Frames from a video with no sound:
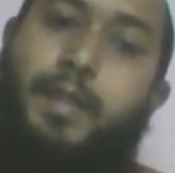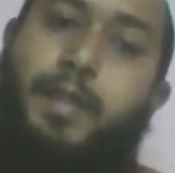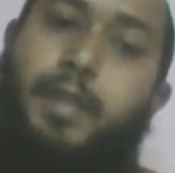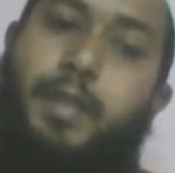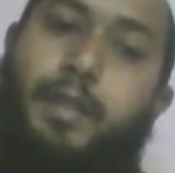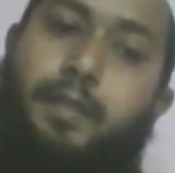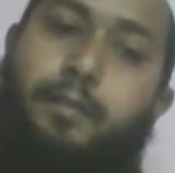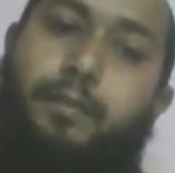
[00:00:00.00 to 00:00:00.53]

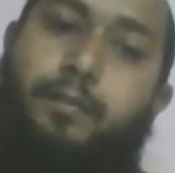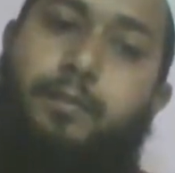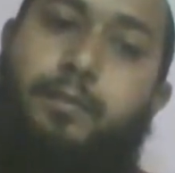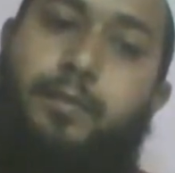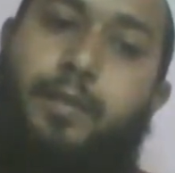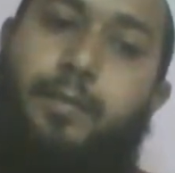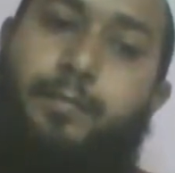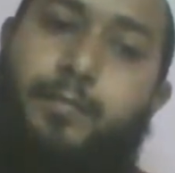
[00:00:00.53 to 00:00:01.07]
and
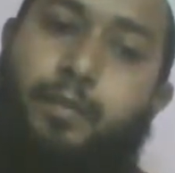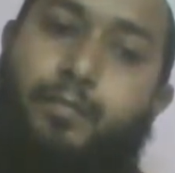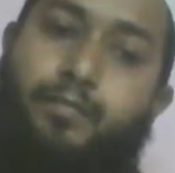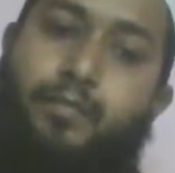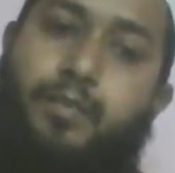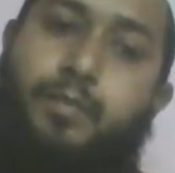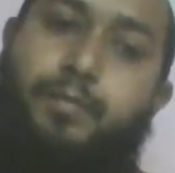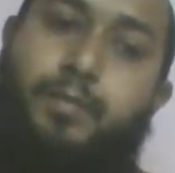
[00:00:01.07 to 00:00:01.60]
after
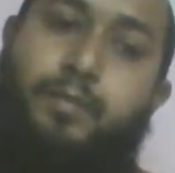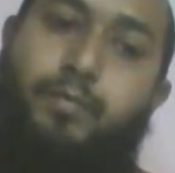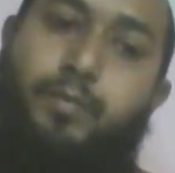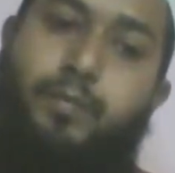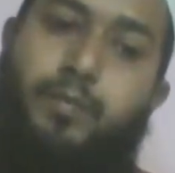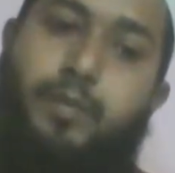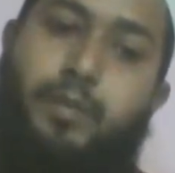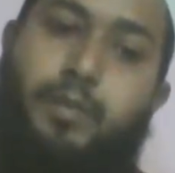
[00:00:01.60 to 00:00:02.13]
observing, we
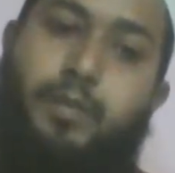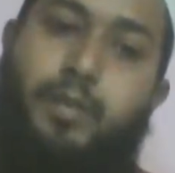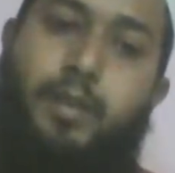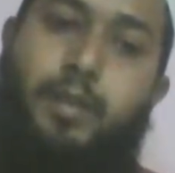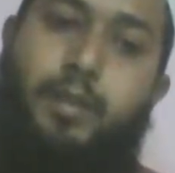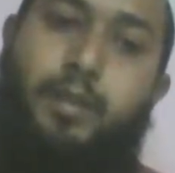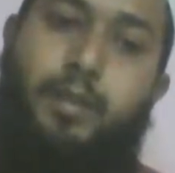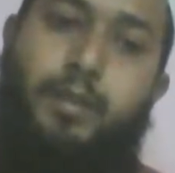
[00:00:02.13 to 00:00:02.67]

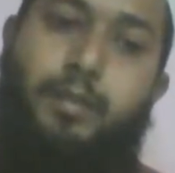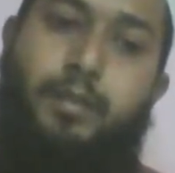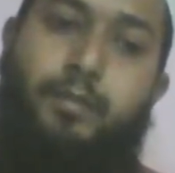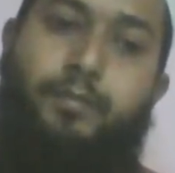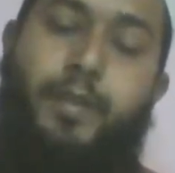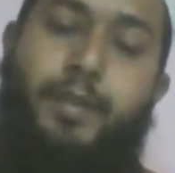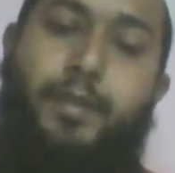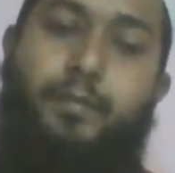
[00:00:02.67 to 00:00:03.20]
will
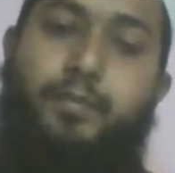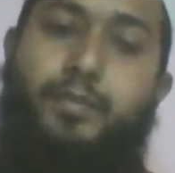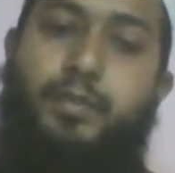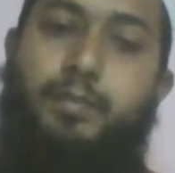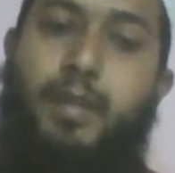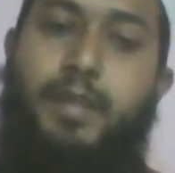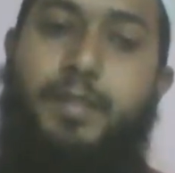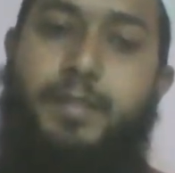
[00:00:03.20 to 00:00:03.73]
find out
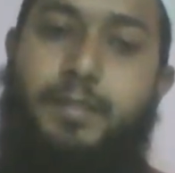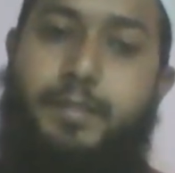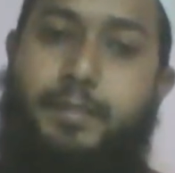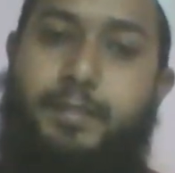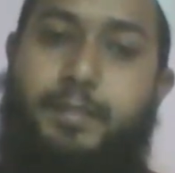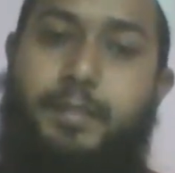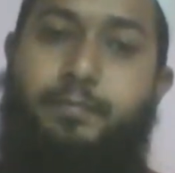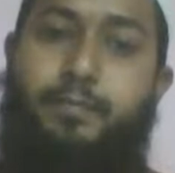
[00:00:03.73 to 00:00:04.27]
some answers
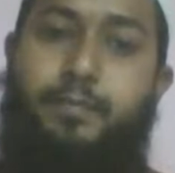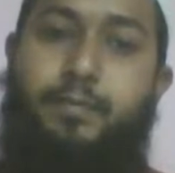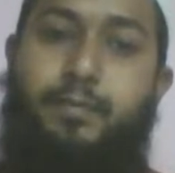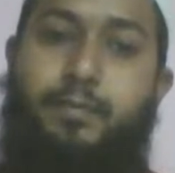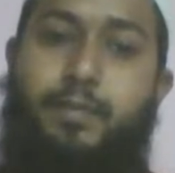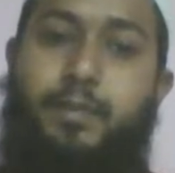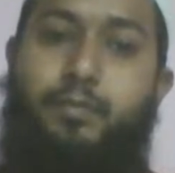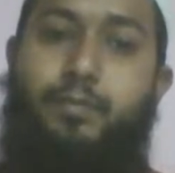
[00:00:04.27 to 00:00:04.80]
that
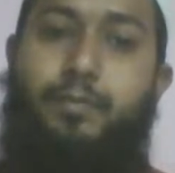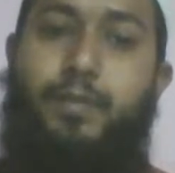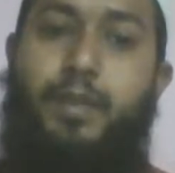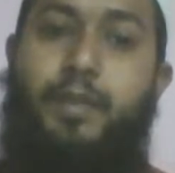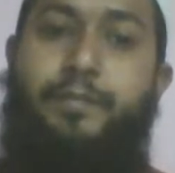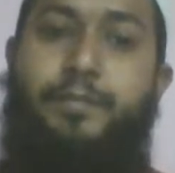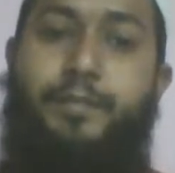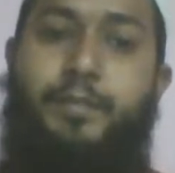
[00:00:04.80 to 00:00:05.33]
will be
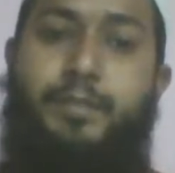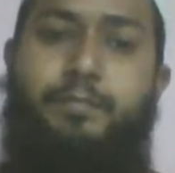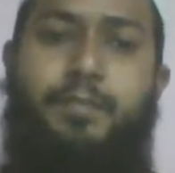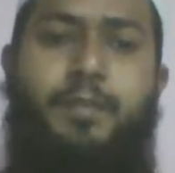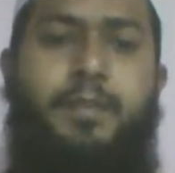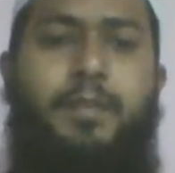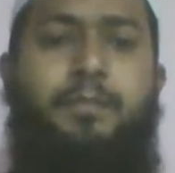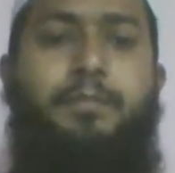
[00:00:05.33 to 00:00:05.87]
hypothesis,
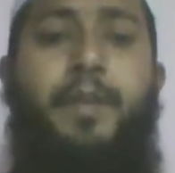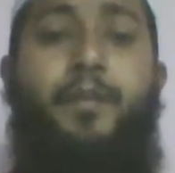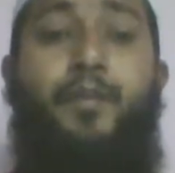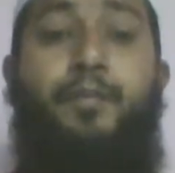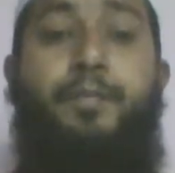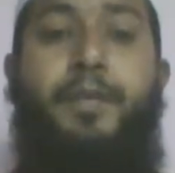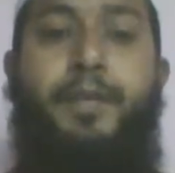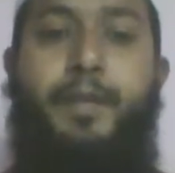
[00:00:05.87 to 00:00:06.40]
but that may
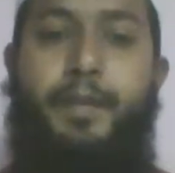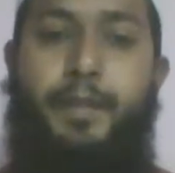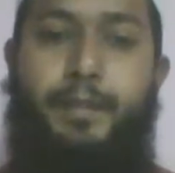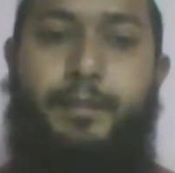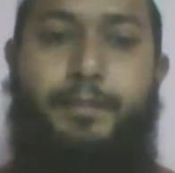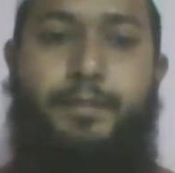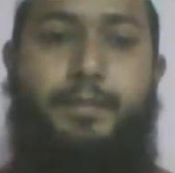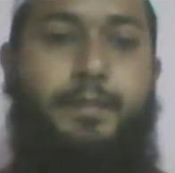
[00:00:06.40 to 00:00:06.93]
not be
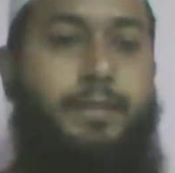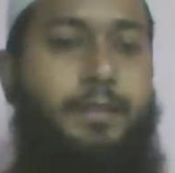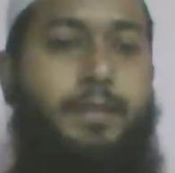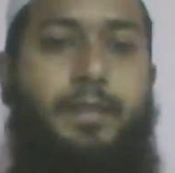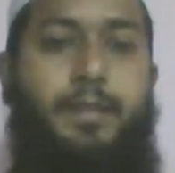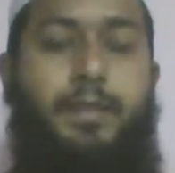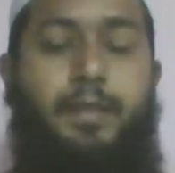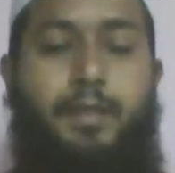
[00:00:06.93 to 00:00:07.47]
correct.
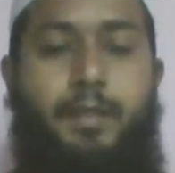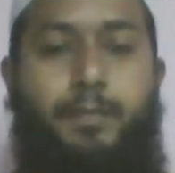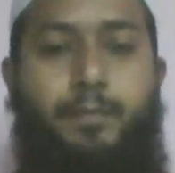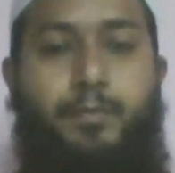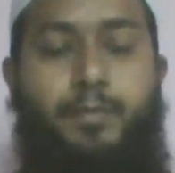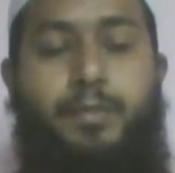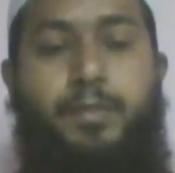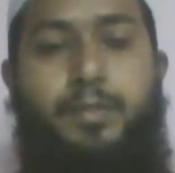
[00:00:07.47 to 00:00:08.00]

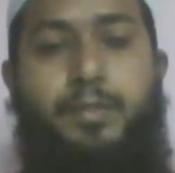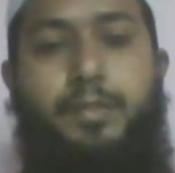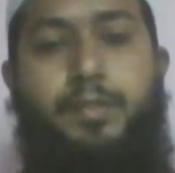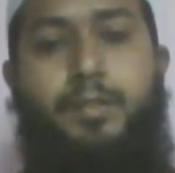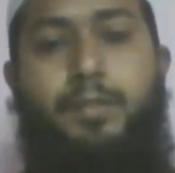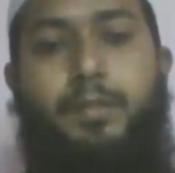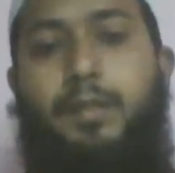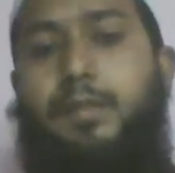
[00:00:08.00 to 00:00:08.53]

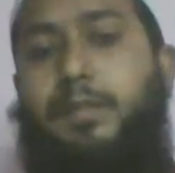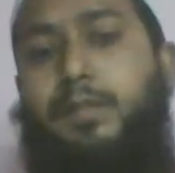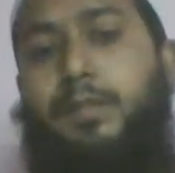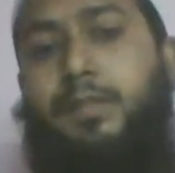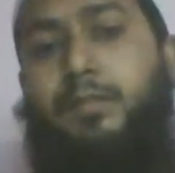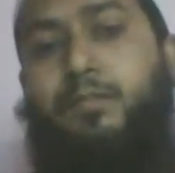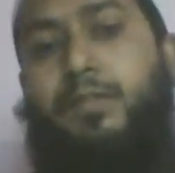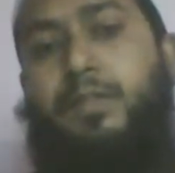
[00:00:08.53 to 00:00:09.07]
Hypothesis, the
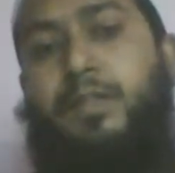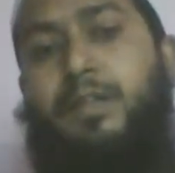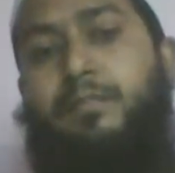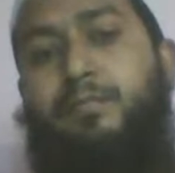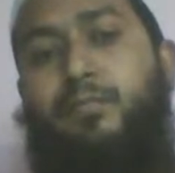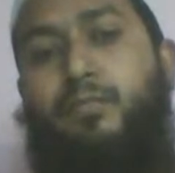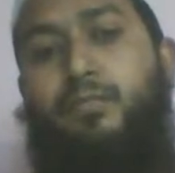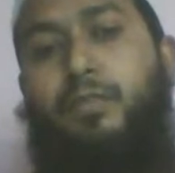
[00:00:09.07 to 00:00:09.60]
answers which
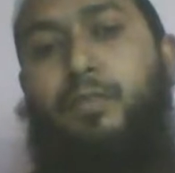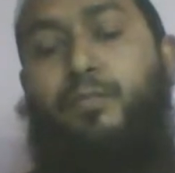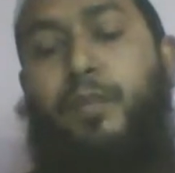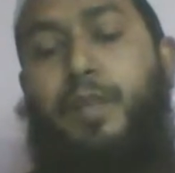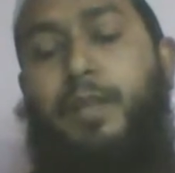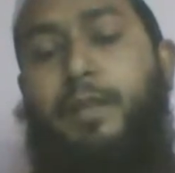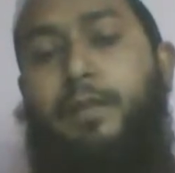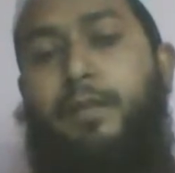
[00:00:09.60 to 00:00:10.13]
come to our
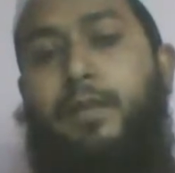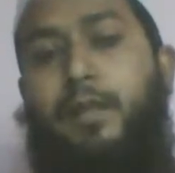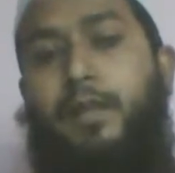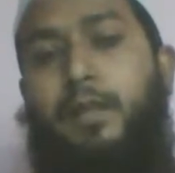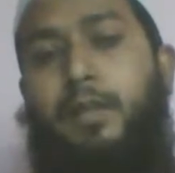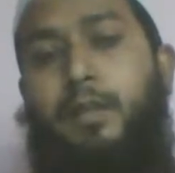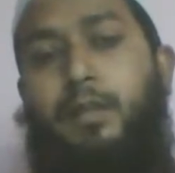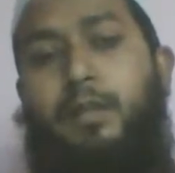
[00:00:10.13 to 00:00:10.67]
mind,
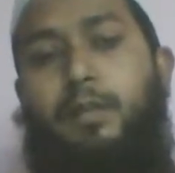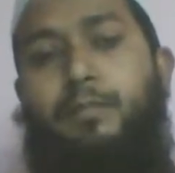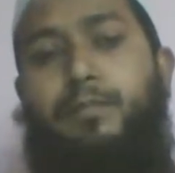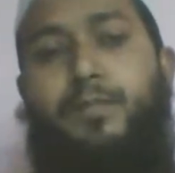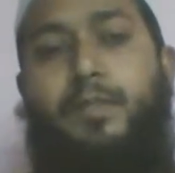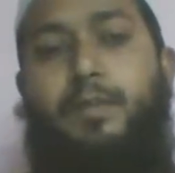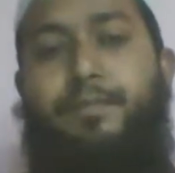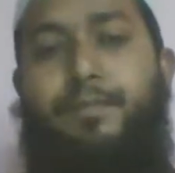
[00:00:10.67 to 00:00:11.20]

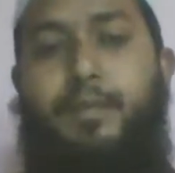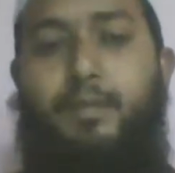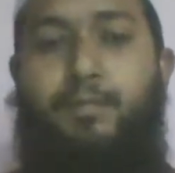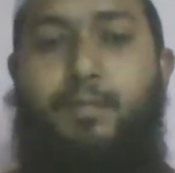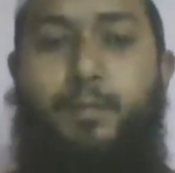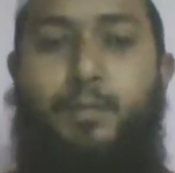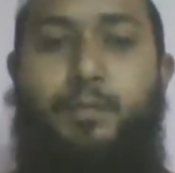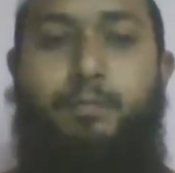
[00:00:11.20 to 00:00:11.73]
comes after
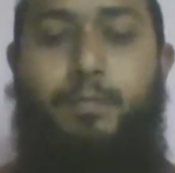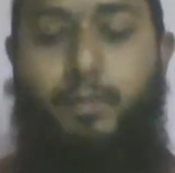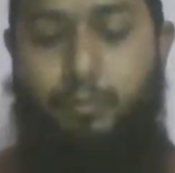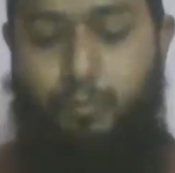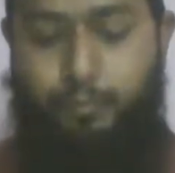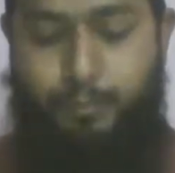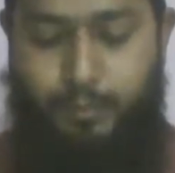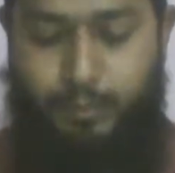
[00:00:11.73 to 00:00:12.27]
observation may
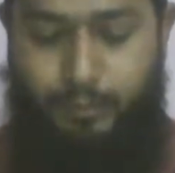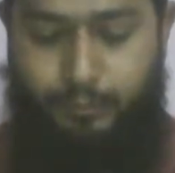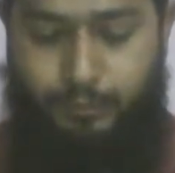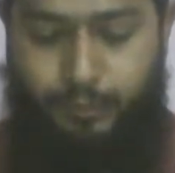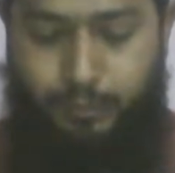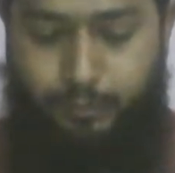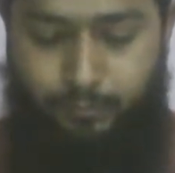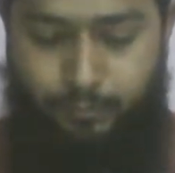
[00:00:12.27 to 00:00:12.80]
not be correct.
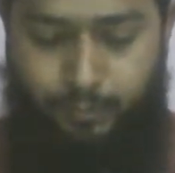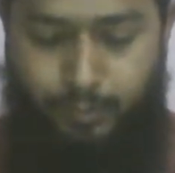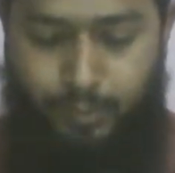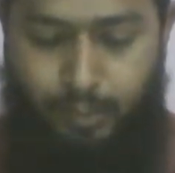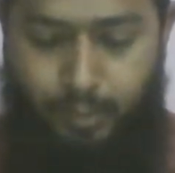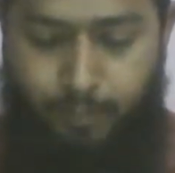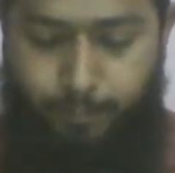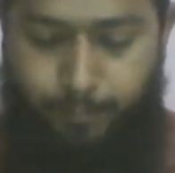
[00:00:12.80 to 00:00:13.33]
Then
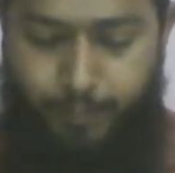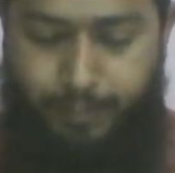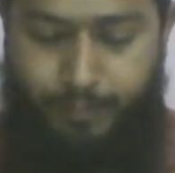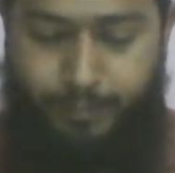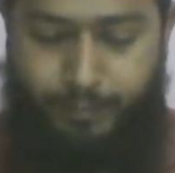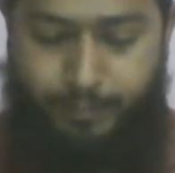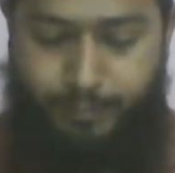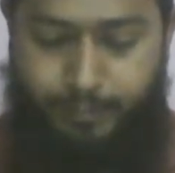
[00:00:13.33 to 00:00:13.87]
plan
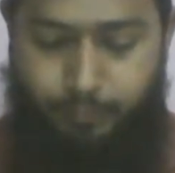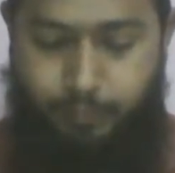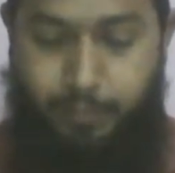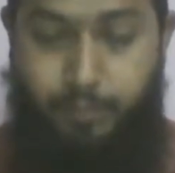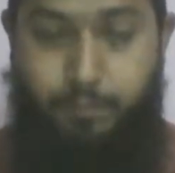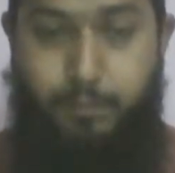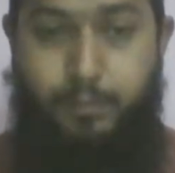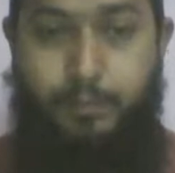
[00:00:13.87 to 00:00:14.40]
an
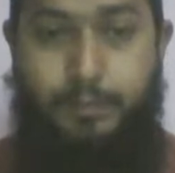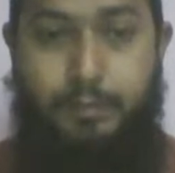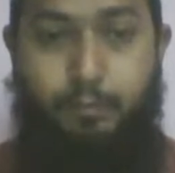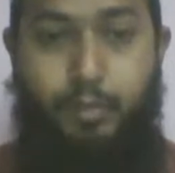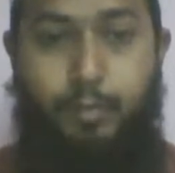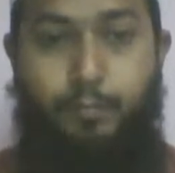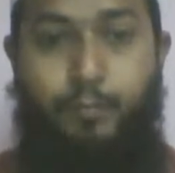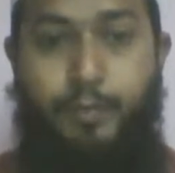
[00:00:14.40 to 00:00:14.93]
experiment. Then
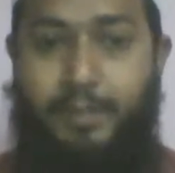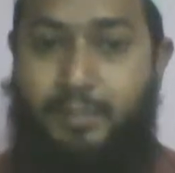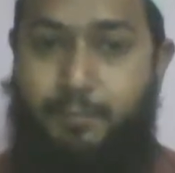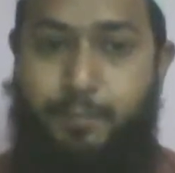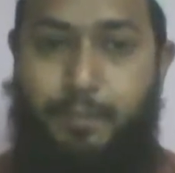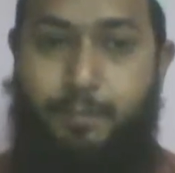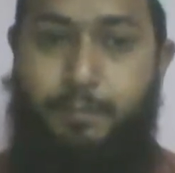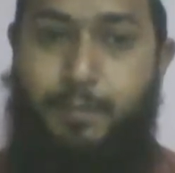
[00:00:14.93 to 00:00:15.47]
we have to
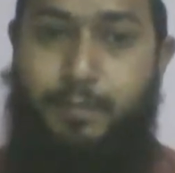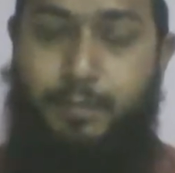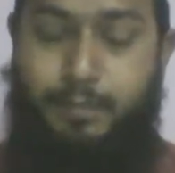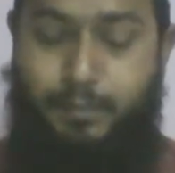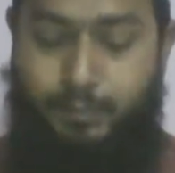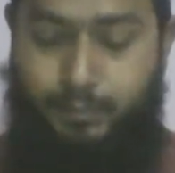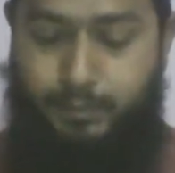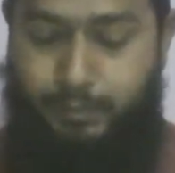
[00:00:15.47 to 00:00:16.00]
experiment.